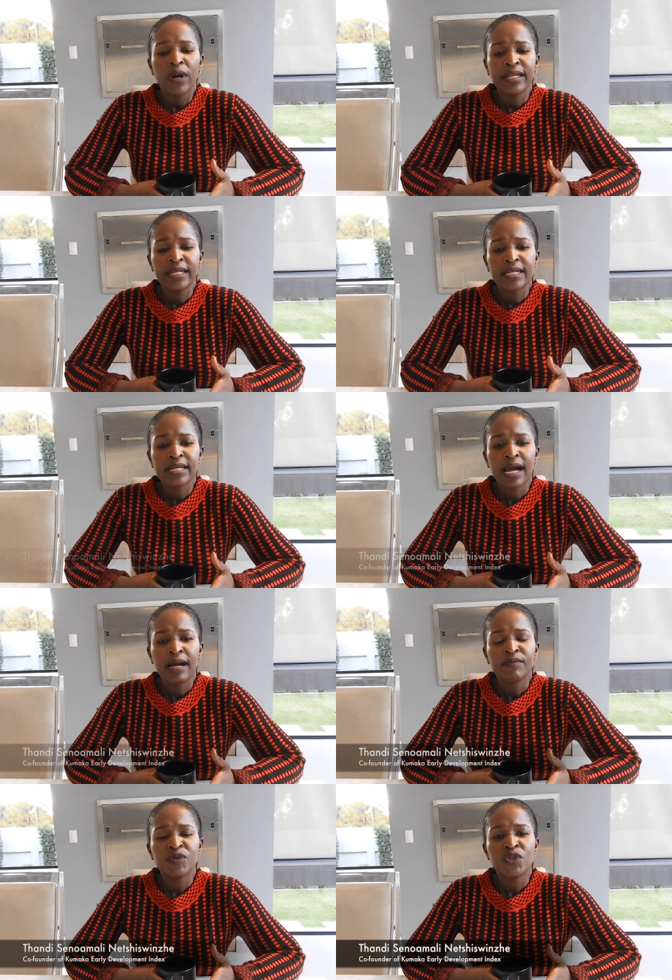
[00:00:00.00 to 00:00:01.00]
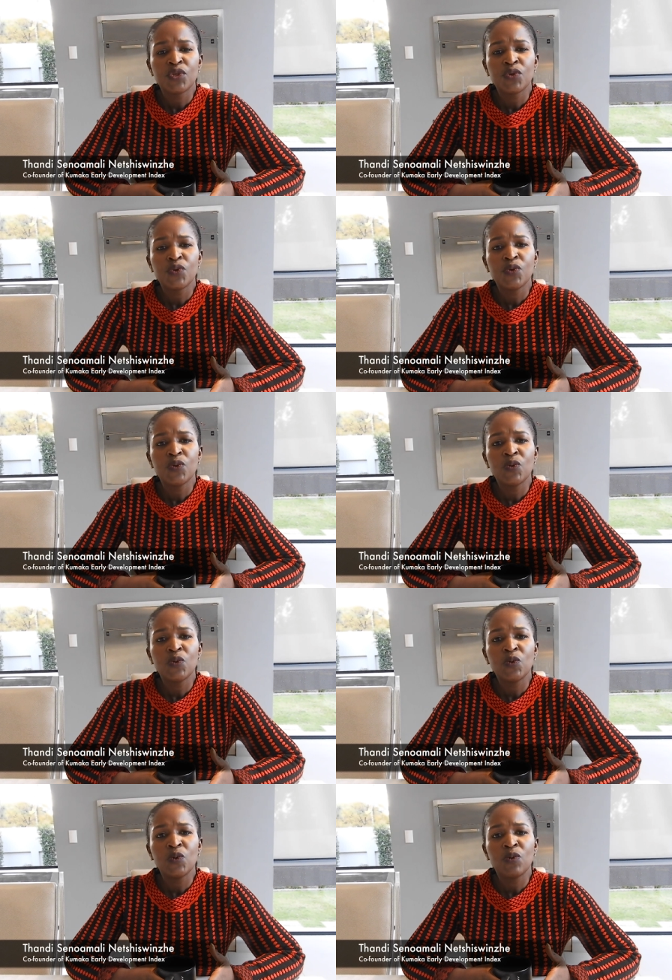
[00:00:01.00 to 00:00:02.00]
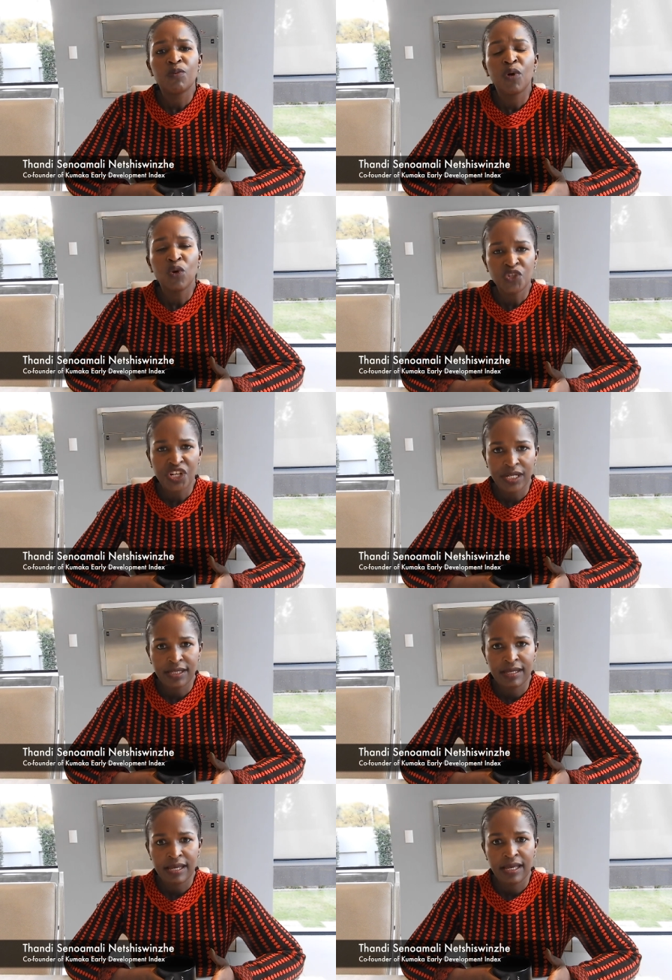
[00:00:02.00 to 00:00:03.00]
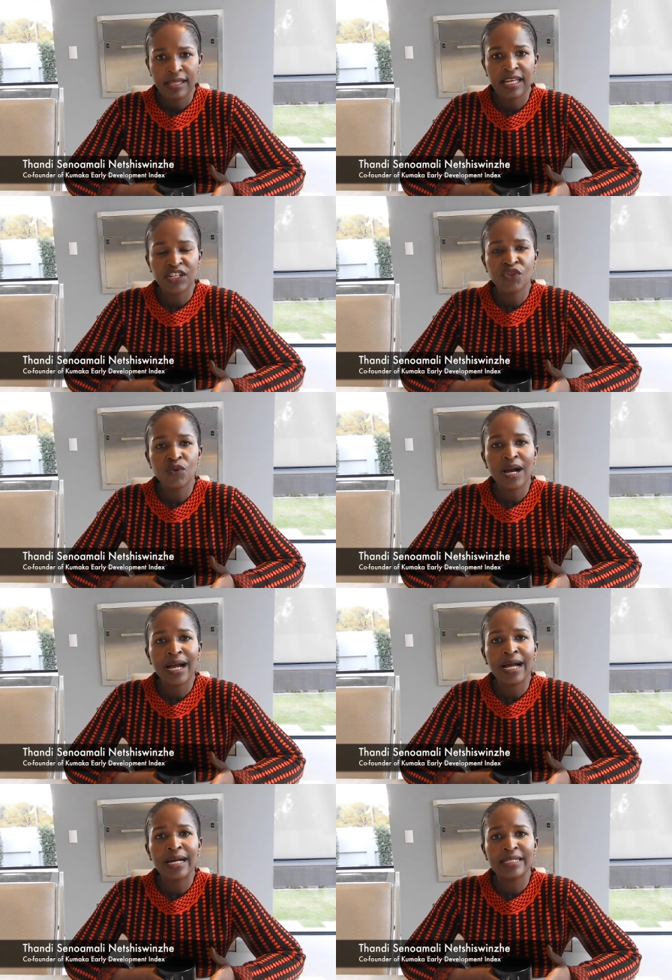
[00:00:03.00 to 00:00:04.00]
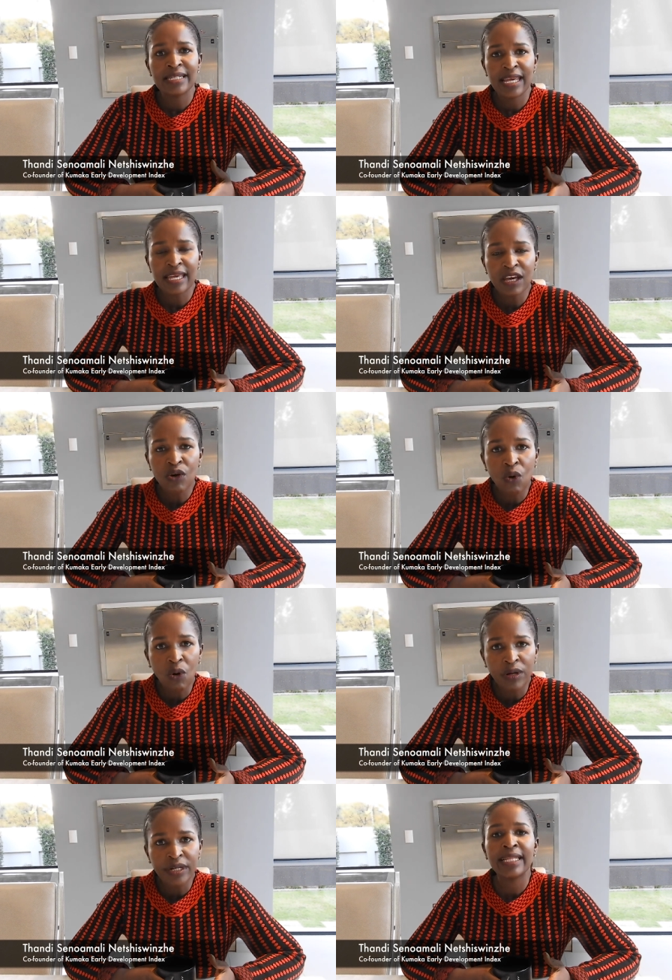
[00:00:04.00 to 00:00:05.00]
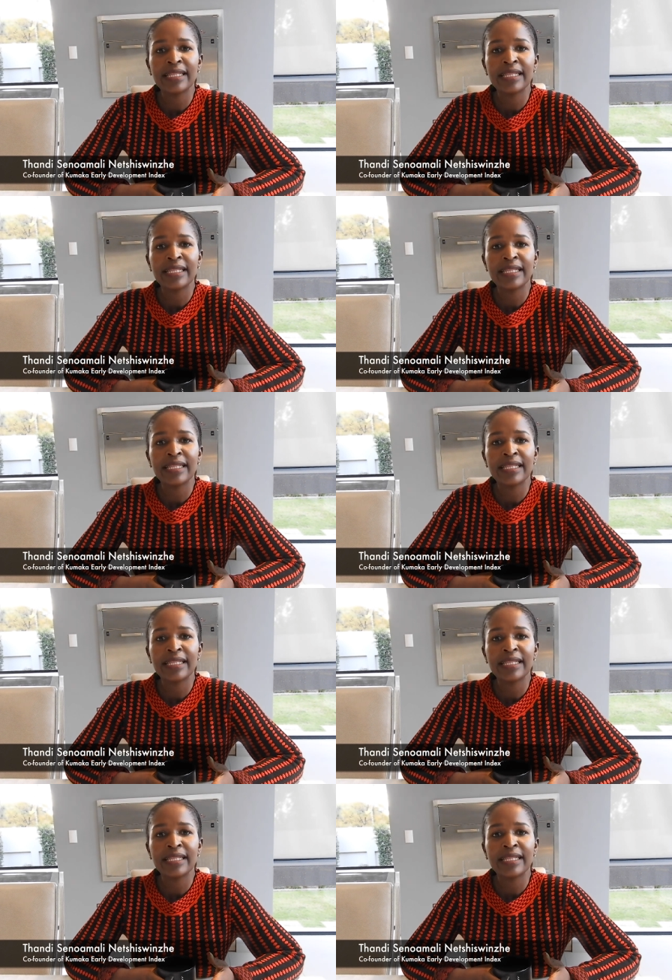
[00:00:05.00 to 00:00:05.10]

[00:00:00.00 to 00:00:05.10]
When it comes to projects, that you are taking on.